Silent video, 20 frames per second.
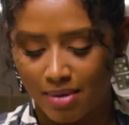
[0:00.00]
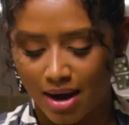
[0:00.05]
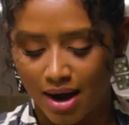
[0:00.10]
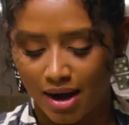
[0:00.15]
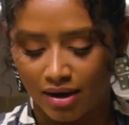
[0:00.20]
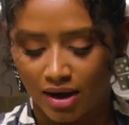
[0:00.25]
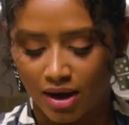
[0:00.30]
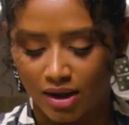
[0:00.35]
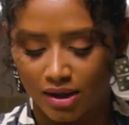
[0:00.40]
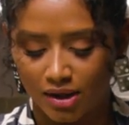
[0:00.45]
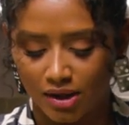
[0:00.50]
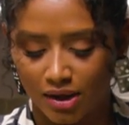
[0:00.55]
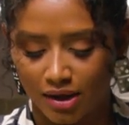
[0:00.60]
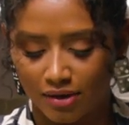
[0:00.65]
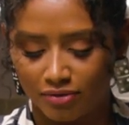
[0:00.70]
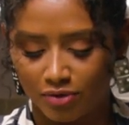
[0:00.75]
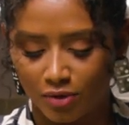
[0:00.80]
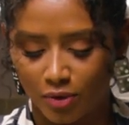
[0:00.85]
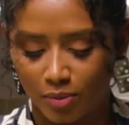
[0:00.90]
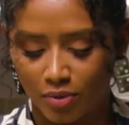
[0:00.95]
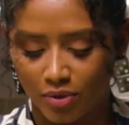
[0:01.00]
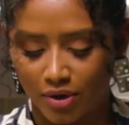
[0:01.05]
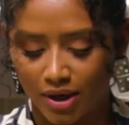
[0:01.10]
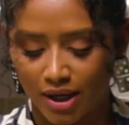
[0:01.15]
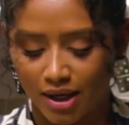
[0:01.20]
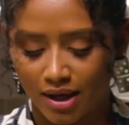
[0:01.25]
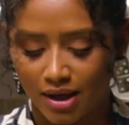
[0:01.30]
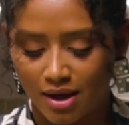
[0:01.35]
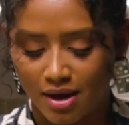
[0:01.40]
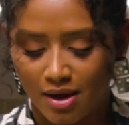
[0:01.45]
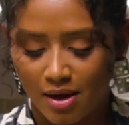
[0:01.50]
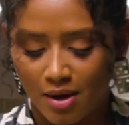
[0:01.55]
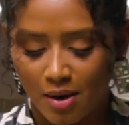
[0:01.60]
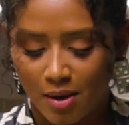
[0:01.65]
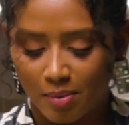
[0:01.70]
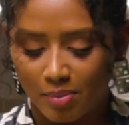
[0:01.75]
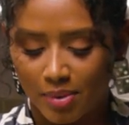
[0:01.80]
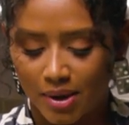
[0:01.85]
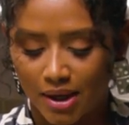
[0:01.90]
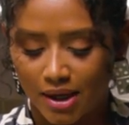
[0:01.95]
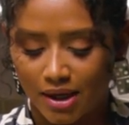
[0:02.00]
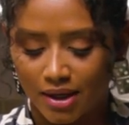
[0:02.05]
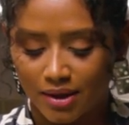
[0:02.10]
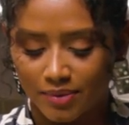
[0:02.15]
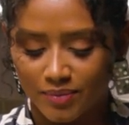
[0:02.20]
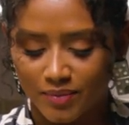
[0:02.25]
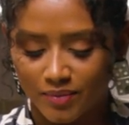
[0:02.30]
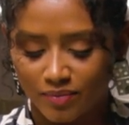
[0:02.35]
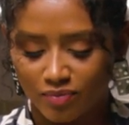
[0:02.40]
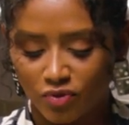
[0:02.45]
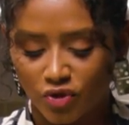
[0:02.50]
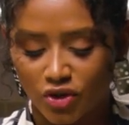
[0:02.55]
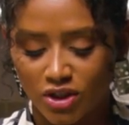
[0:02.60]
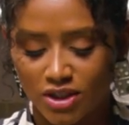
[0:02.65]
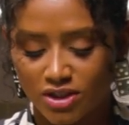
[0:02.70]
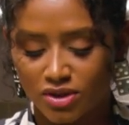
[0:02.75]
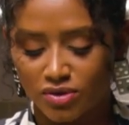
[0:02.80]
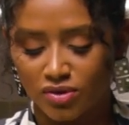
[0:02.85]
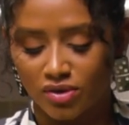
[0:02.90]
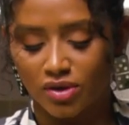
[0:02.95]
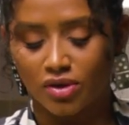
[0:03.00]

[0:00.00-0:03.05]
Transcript: my culinary food point, but just